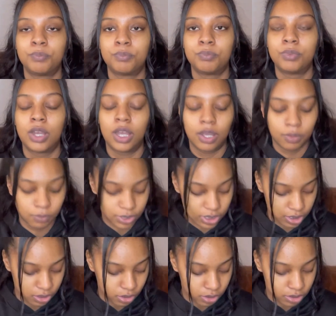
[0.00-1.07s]
what's
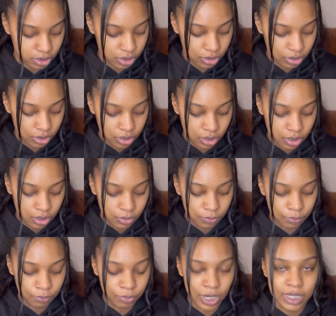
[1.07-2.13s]
it called?
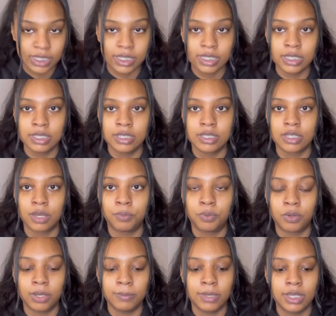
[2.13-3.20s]
Braces
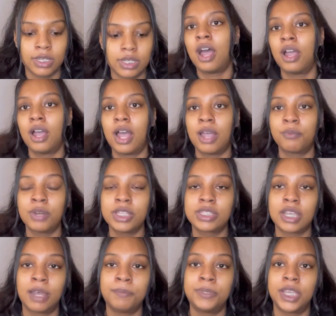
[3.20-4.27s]
appointment. I want
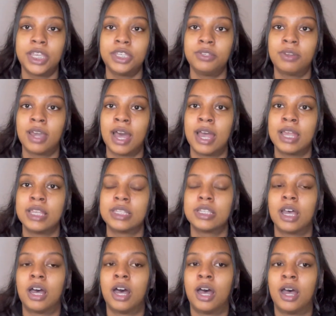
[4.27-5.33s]
to update you guys
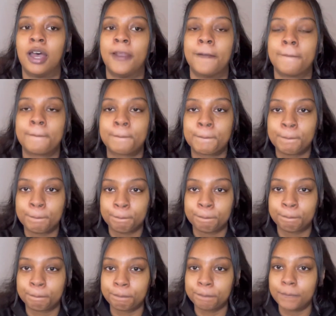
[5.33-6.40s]
on
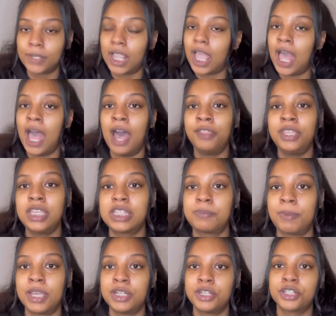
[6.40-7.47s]
how the
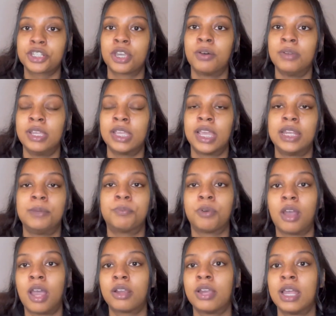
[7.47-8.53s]
expander is going, any
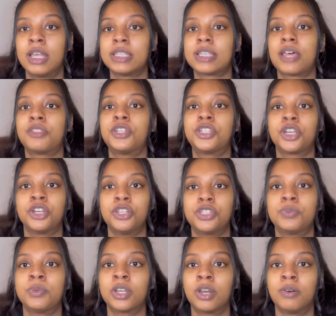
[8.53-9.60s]
progress, how the
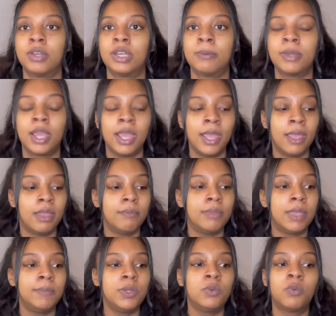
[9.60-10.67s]
turns were going.
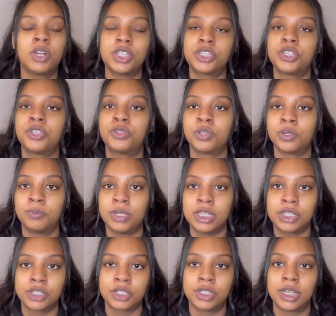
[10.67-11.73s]
Maybe once the 3
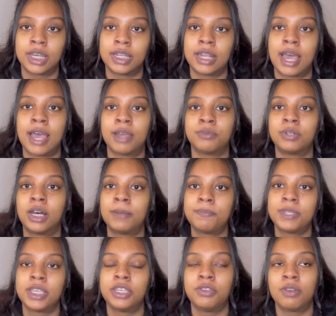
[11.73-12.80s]
weeks are done, I will
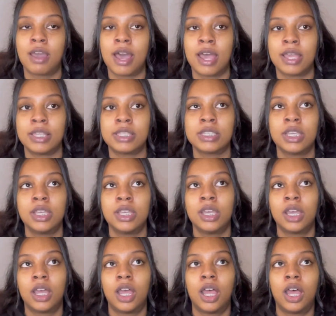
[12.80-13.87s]
update you guys.
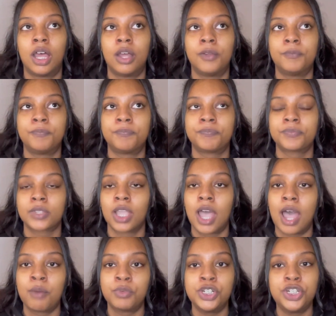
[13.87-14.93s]

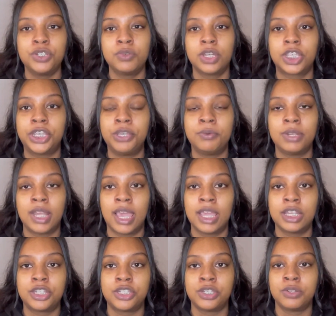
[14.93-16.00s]
I want to do a
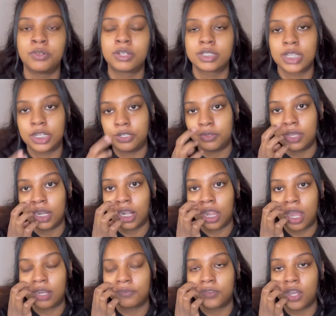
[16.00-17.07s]
Q&A too, because I do get a
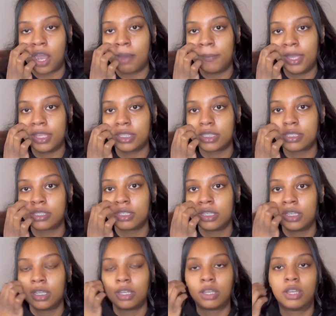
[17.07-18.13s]
lot of comments
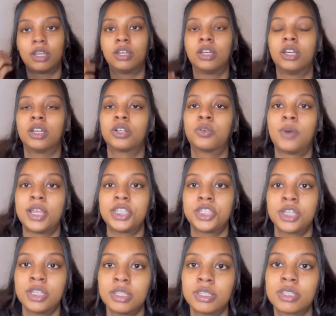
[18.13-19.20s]
or
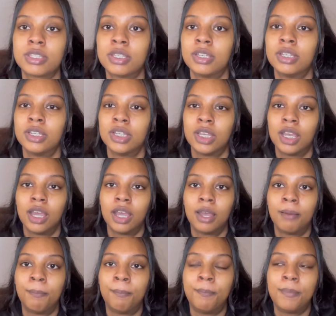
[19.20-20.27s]
questions
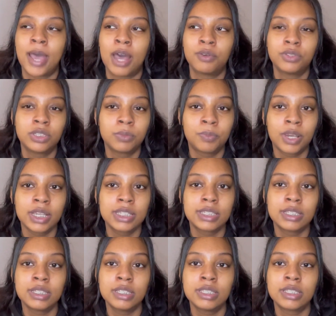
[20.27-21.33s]
about the
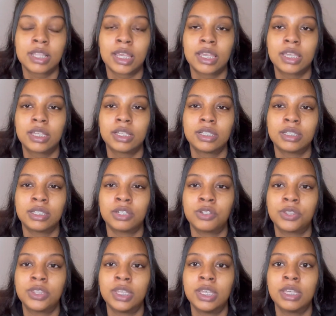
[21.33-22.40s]
braces, like
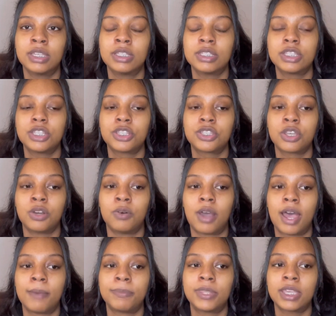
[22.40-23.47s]
little things. So
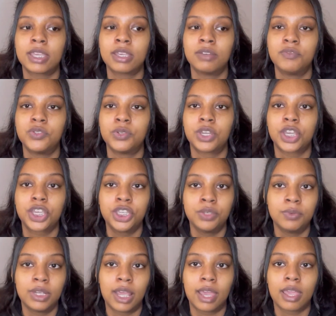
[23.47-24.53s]
I'm thinking of doing a
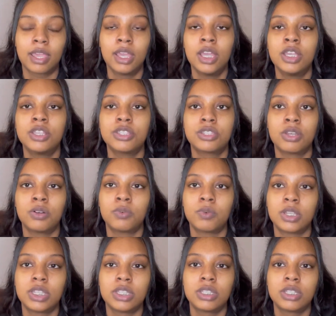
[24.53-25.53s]
Q&A. So